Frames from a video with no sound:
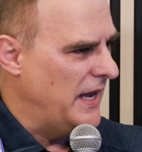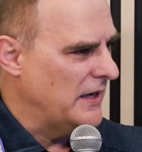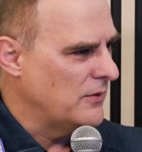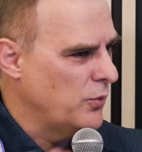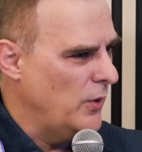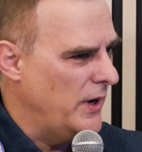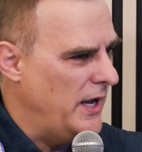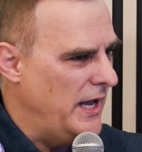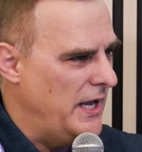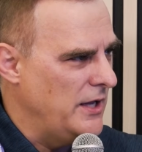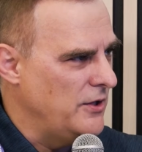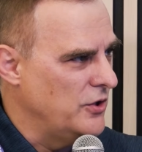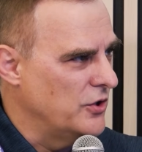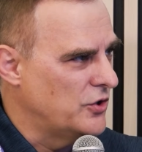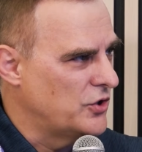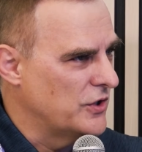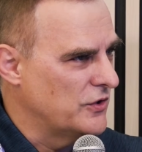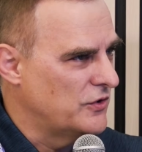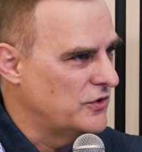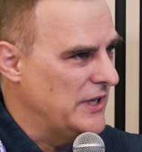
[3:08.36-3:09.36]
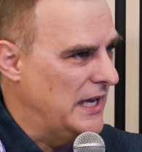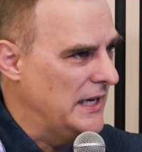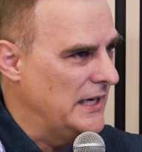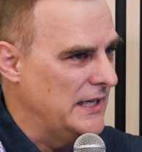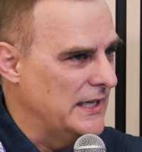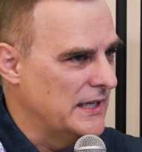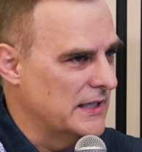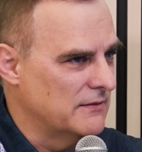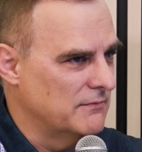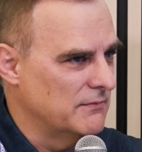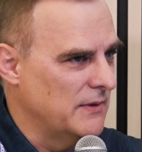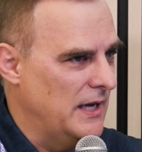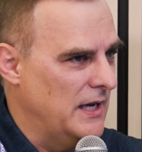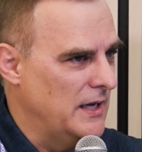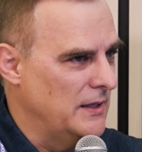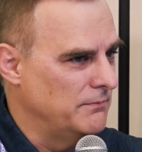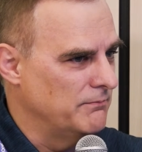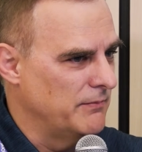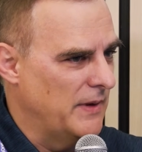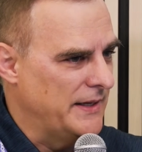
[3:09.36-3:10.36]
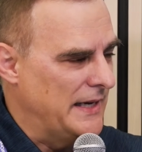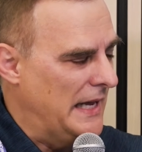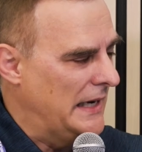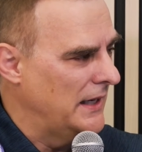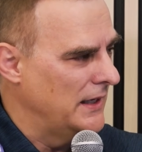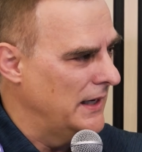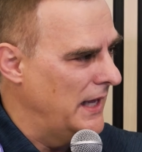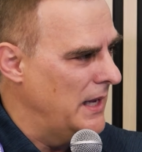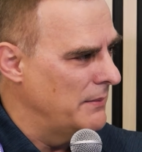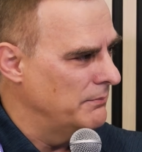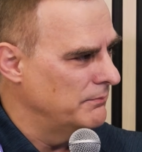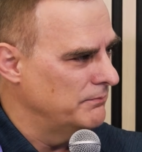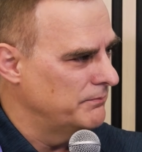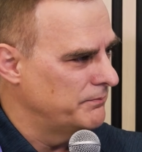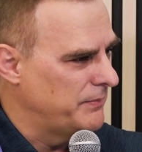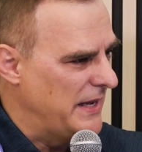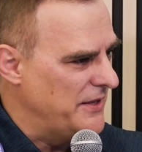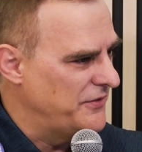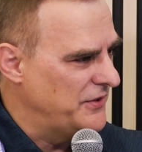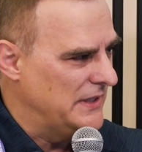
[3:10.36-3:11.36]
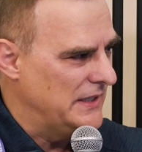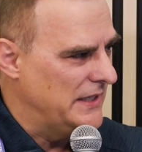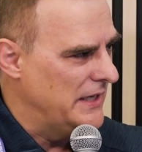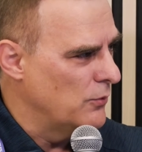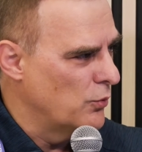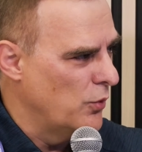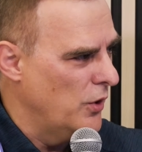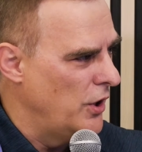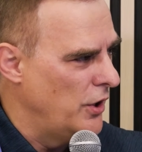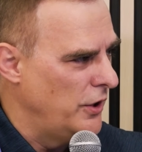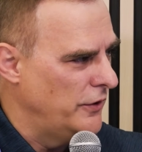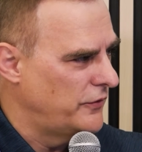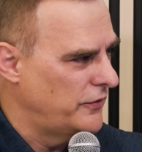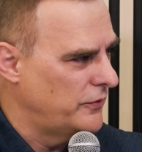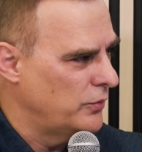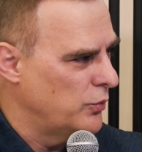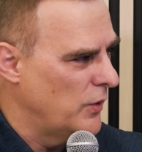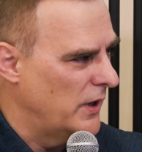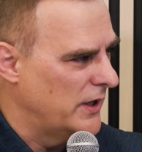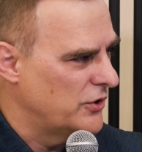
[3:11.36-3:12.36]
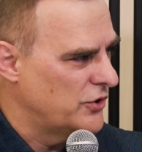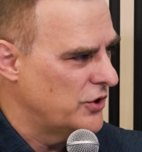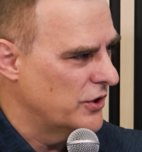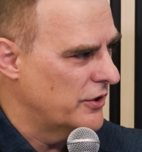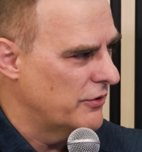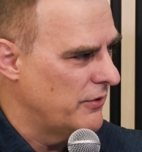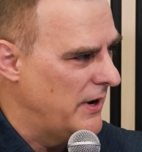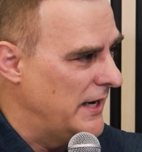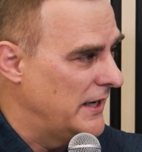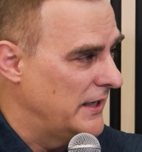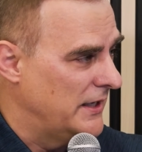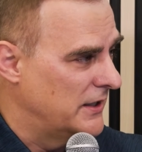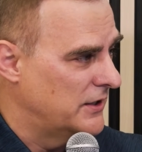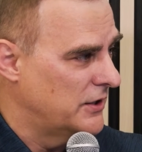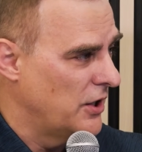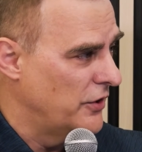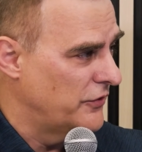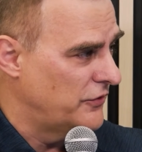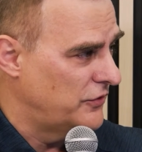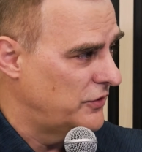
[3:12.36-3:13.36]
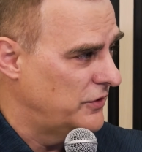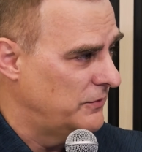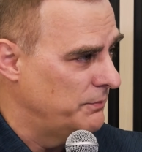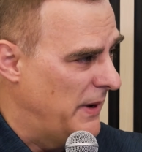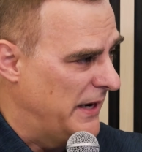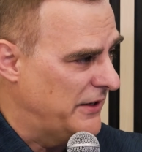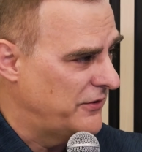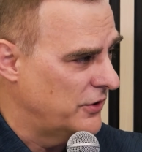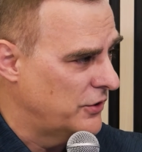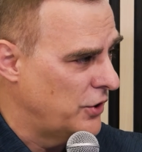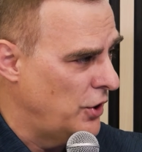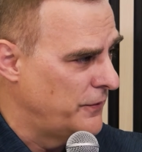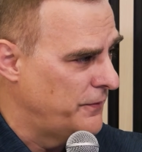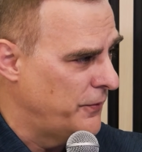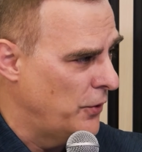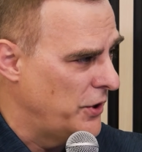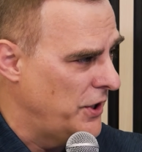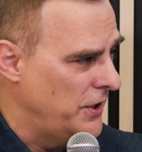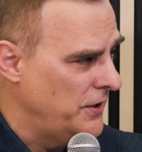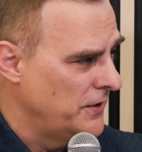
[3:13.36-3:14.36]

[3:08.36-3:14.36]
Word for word: that where you're just telling um, an L L M basically in words what it should create and it goes makes the code for